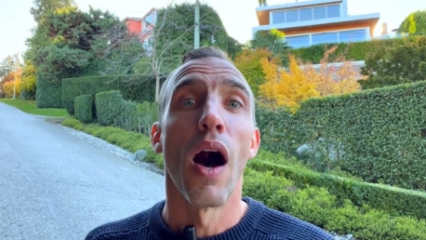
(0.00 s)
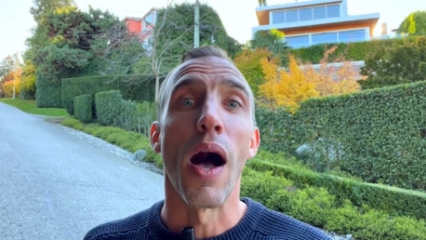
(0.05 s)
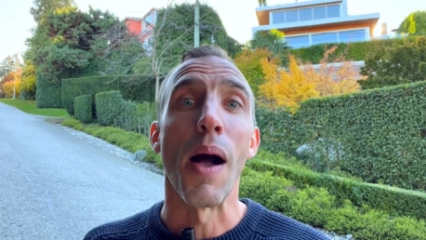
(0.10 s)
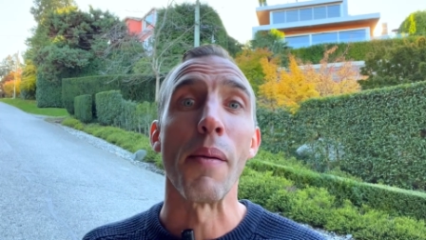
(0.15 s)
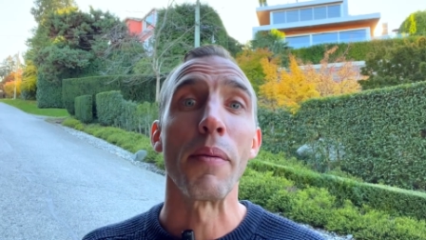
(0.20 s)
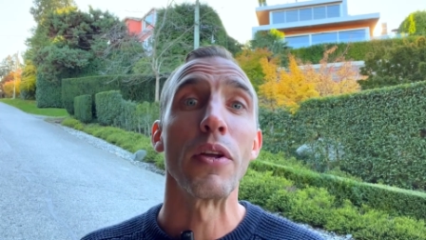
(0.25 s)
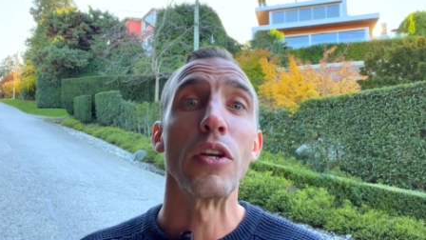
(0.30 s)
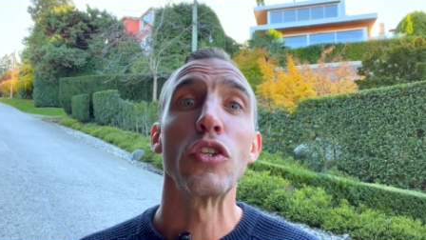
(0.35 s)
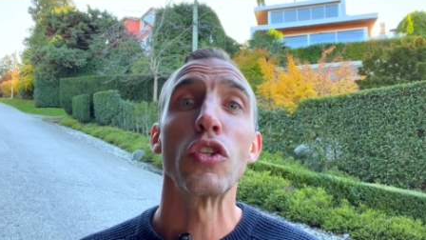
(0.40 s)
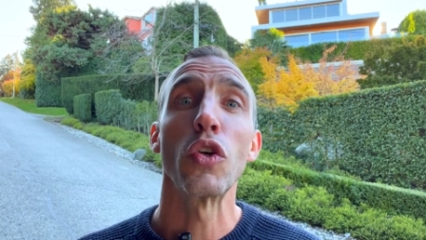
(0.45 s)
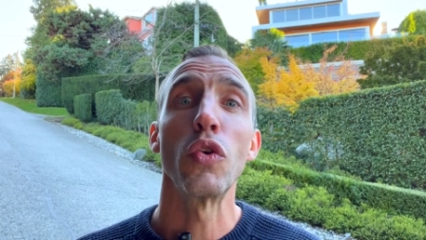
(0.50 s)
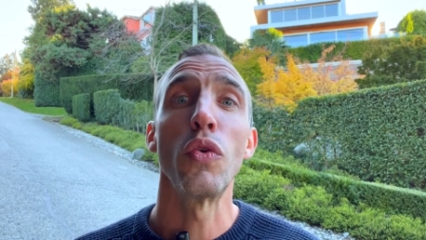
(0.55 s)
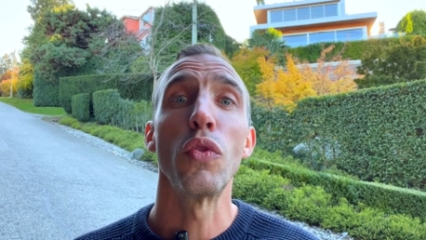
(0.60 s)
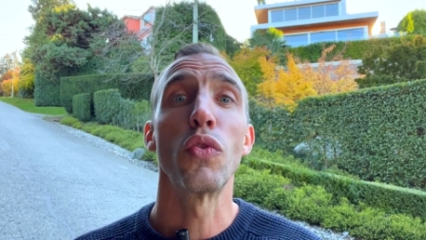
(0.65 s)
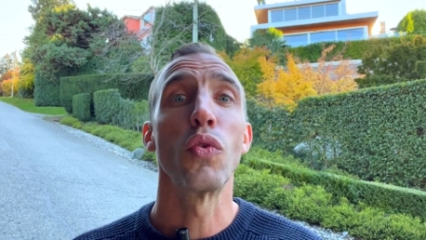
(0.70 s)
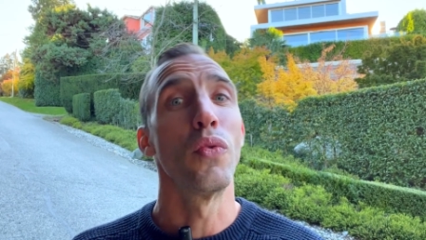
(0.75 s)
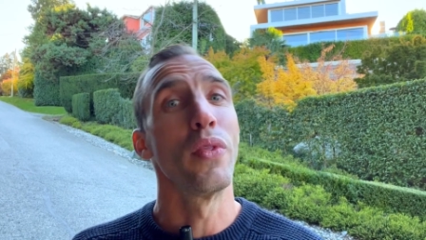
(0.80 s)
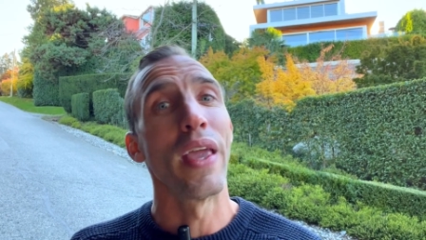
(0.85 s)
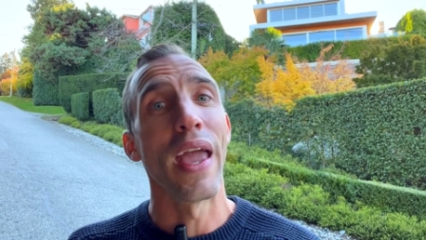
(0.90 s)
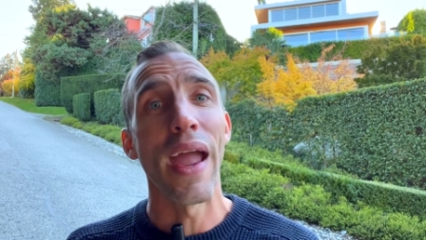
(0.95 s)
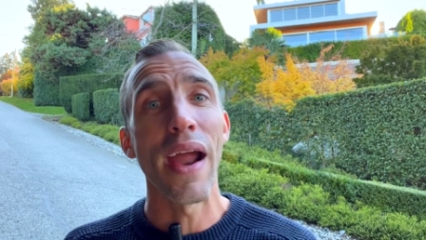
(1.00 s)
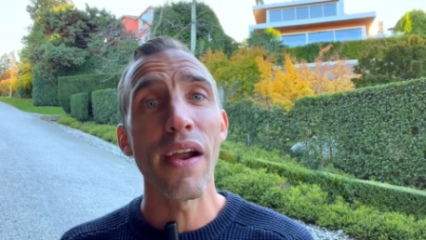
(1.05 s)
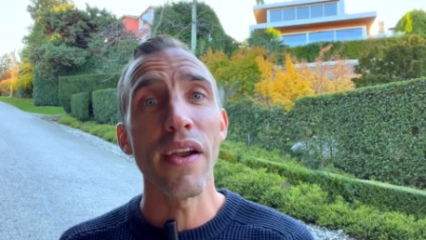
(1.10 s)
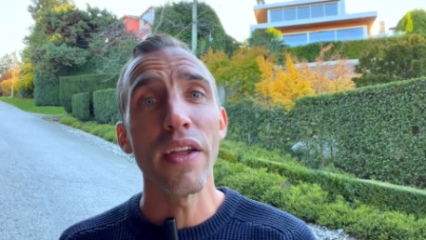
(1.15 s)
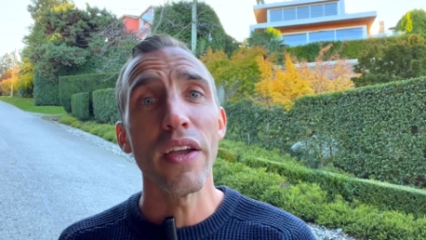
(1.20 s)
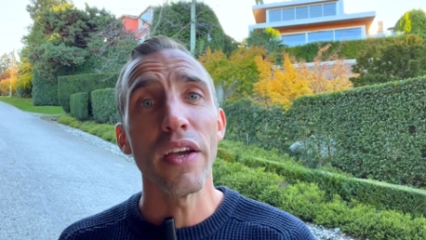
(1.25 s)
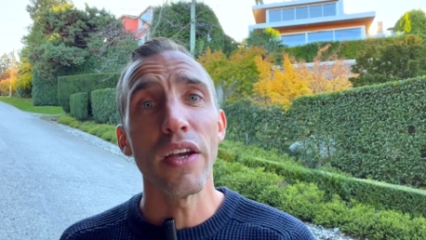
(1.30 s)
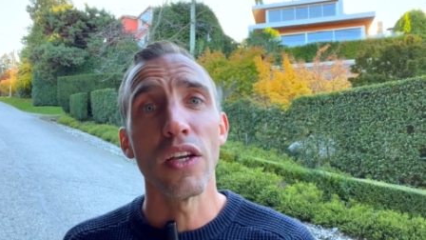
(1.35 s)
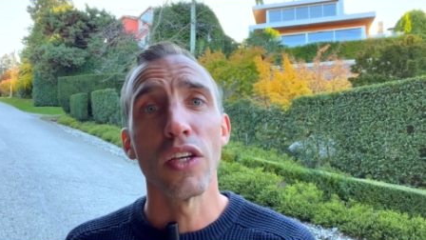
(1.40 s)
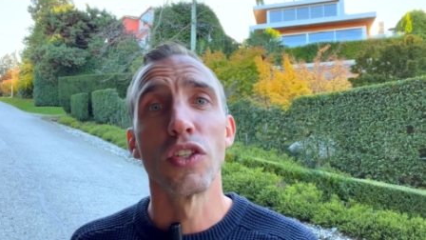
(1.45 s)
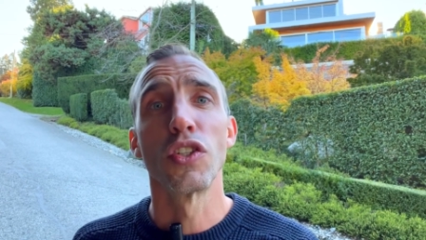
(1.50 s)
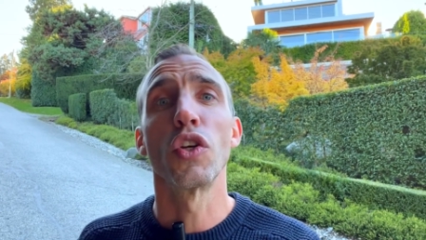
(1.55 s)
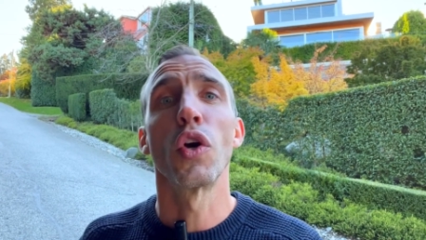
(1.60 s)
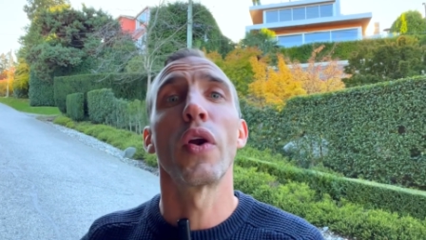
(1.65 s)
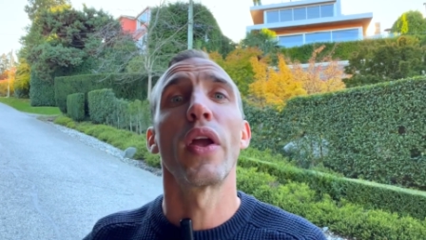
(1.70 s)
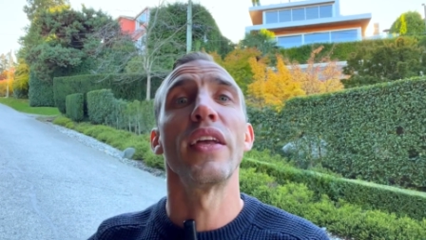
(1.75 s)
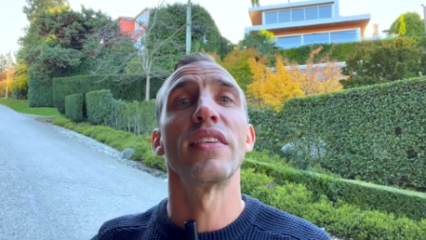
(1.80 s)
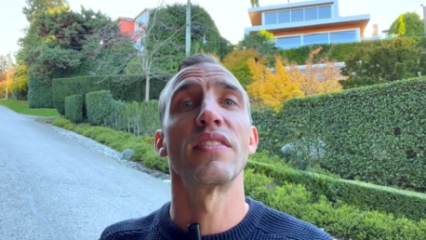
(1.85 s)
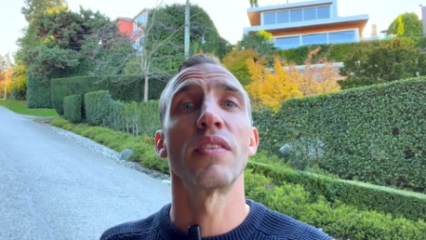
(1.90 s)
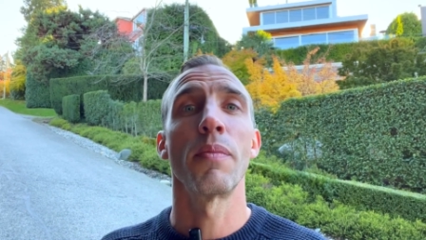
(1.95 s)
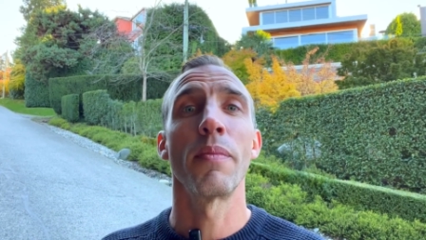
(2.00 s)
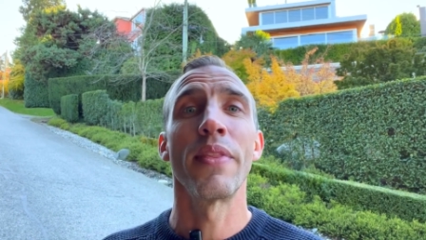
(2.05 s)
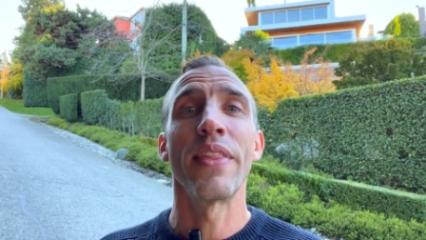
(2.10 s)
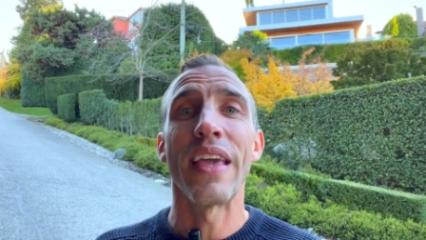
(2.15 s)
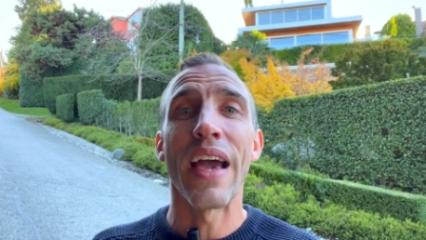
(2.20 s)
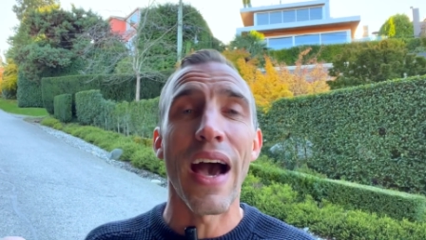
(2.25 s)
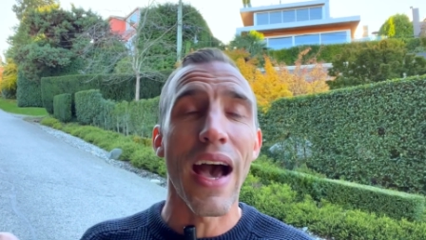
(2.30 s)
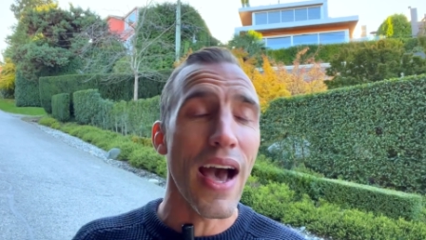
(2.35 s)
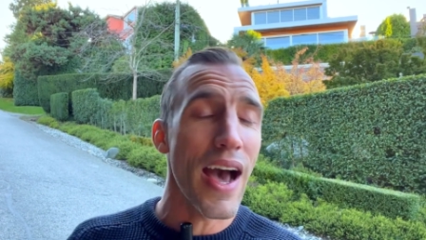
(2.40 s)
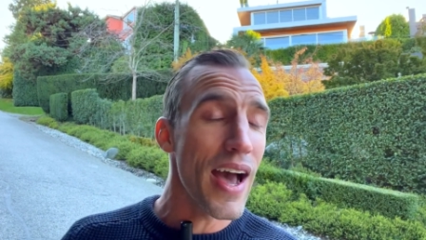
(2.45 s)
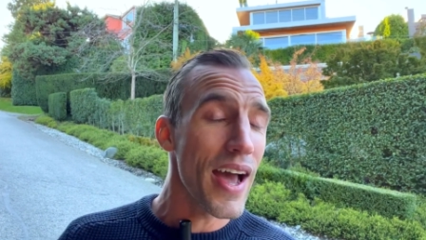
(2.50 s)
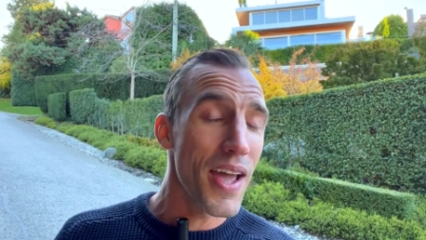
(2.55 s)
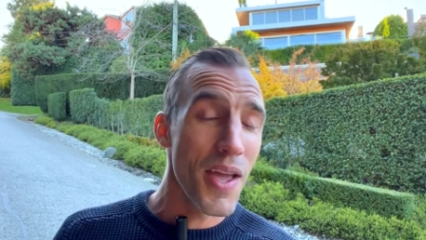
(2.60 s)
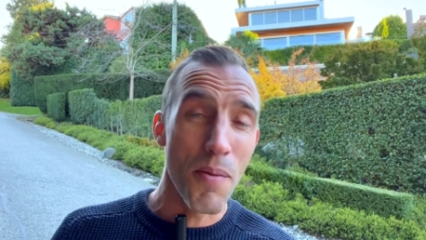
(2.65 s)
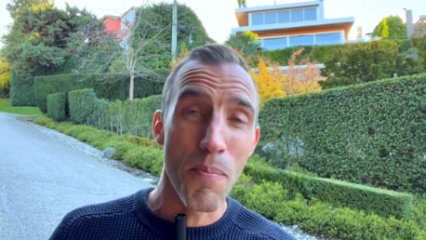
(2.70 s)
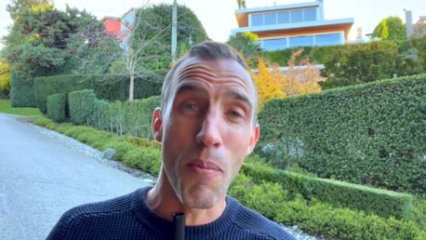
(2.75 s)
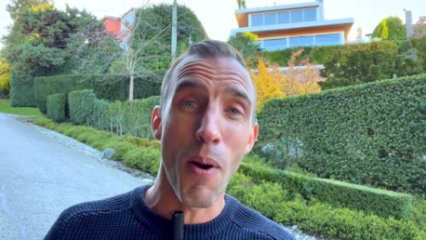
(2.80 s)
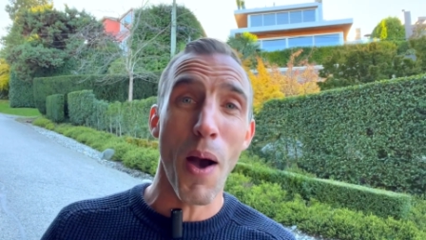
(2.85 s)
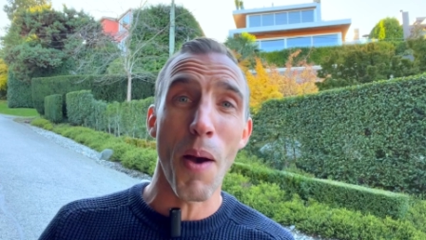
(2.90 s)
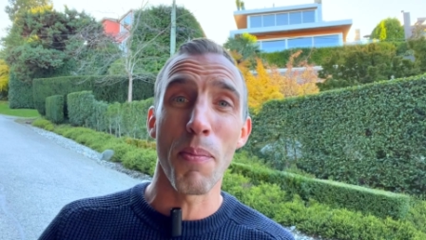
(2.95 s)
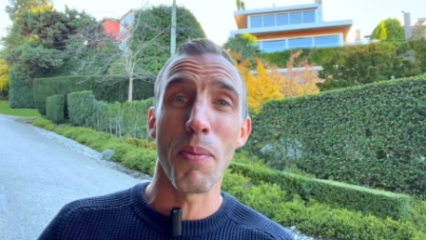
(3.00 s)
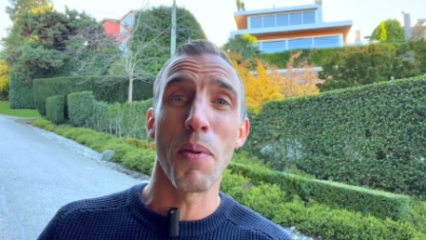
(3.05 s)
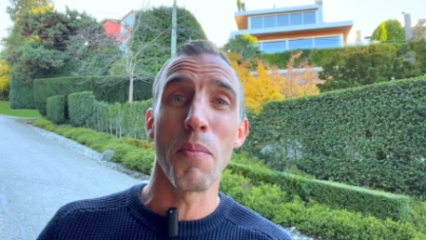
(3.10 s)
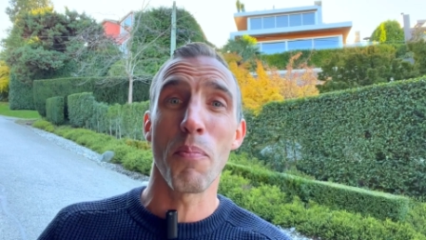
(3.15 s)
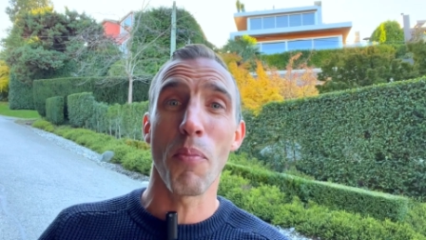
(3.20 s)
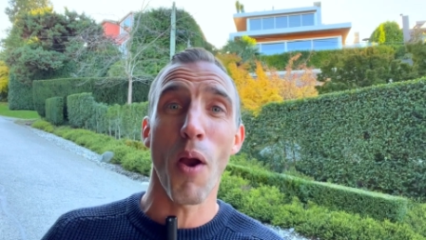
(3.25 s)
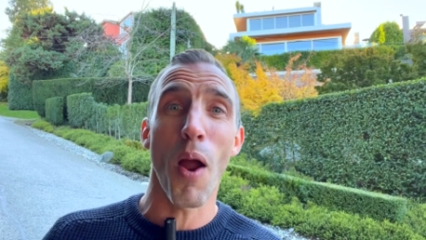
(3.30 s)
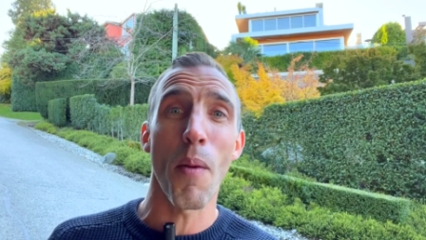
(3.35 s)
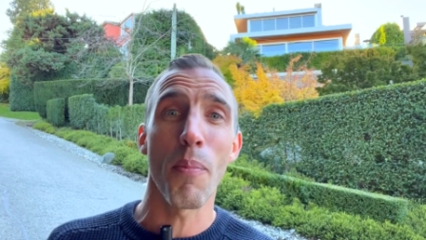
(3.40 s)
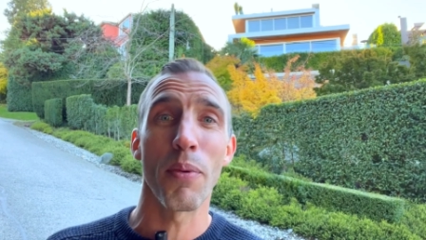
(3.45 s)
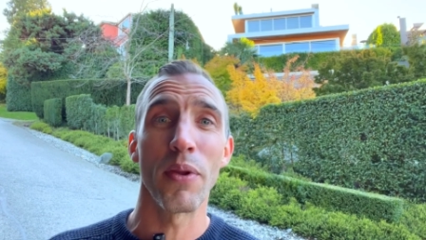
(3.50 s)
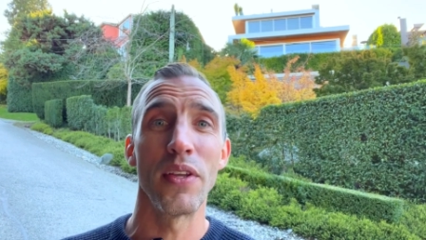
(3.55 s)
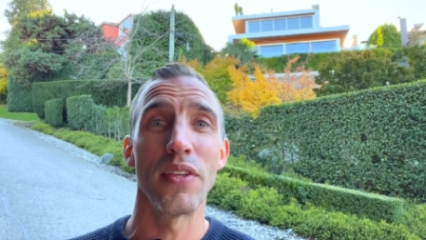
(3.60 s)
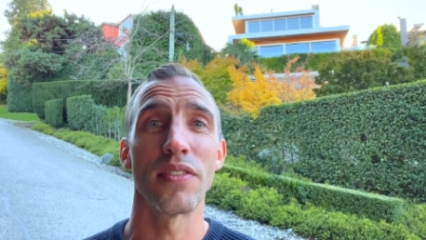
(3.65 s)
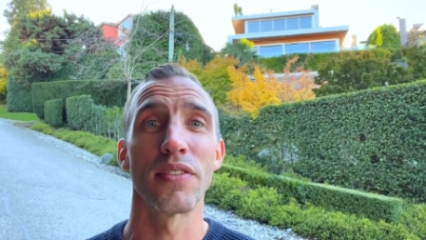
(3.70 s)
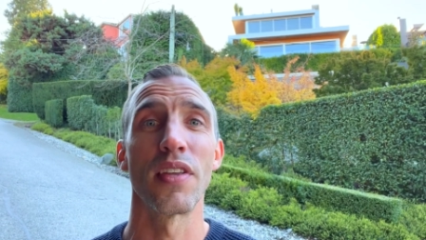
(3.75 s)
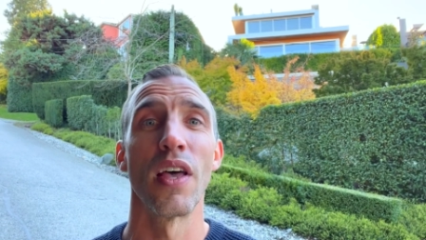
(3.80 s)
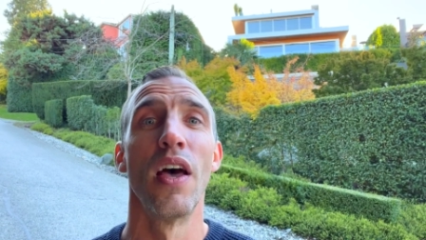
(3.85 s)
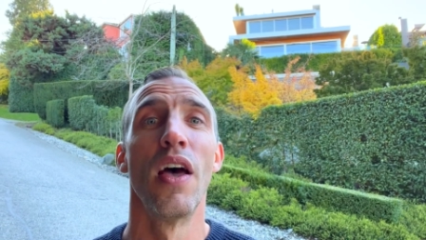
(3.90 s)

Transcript: I'm going to show you through the area, showcase some of the eye-popping properties